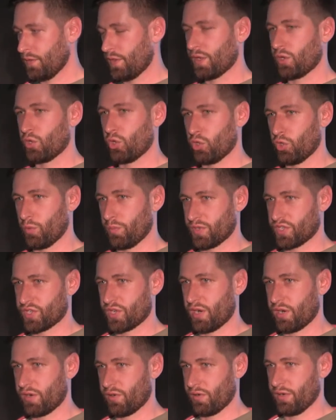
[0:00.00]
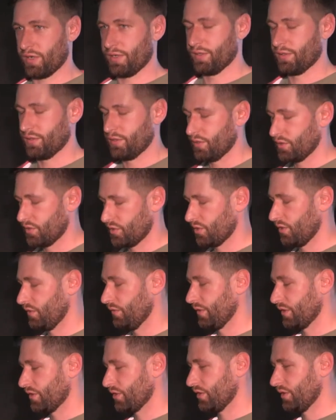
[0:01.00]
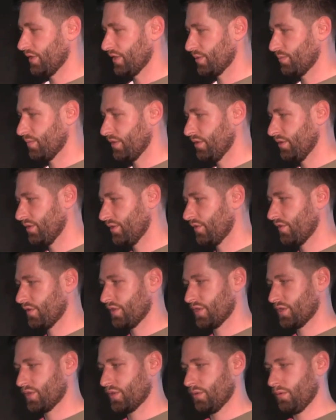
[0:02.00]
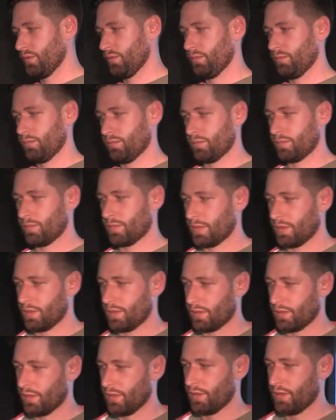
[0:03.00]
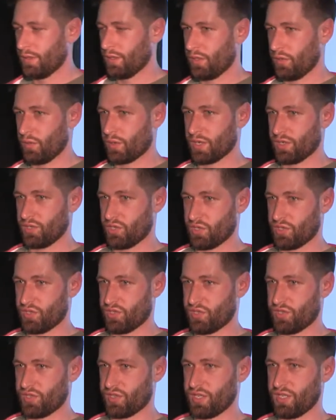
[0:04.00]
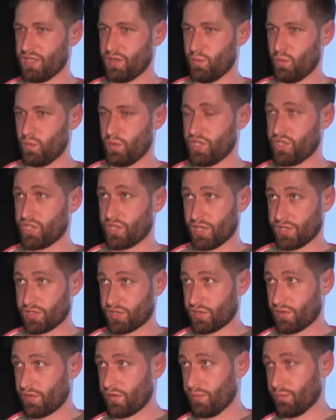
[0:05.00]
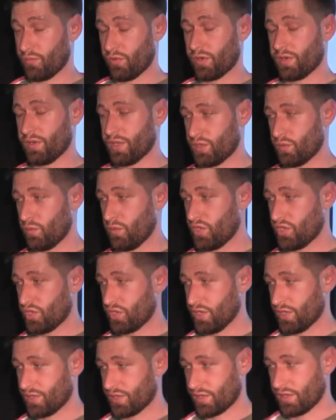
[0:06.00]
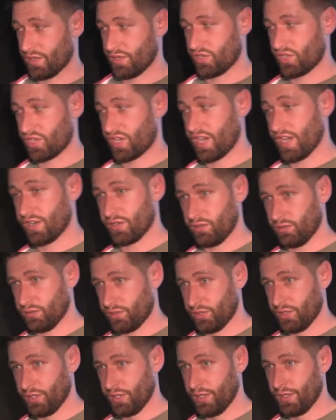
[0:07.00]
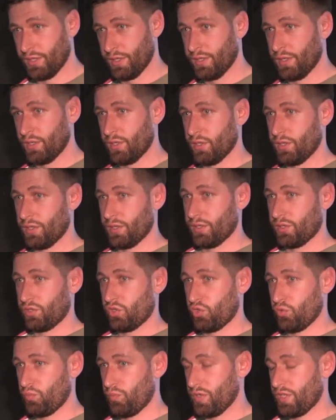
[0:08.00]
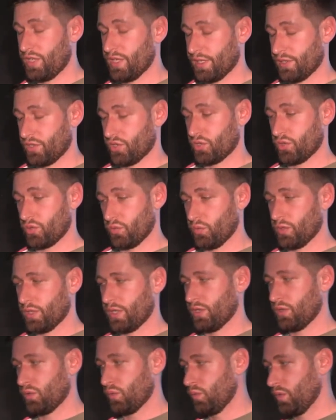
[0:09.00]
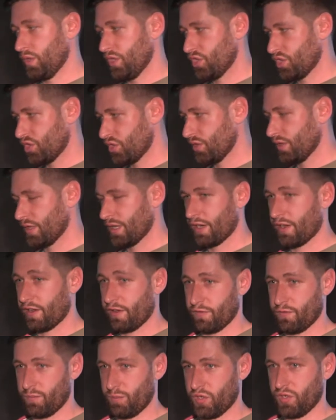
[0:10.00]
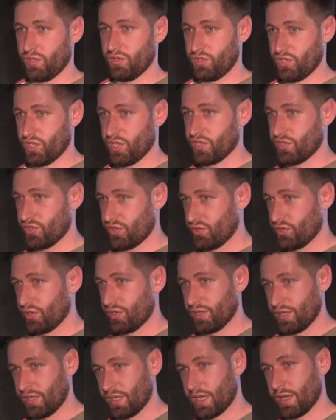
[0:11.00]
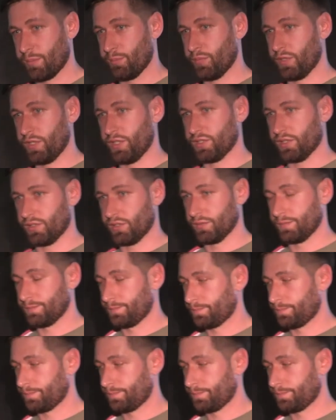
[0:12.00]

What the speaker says: columns are self-explanatory, so you can just see which tasks are in progress, which tasks are scheduled to be done soon, and which have been just completed.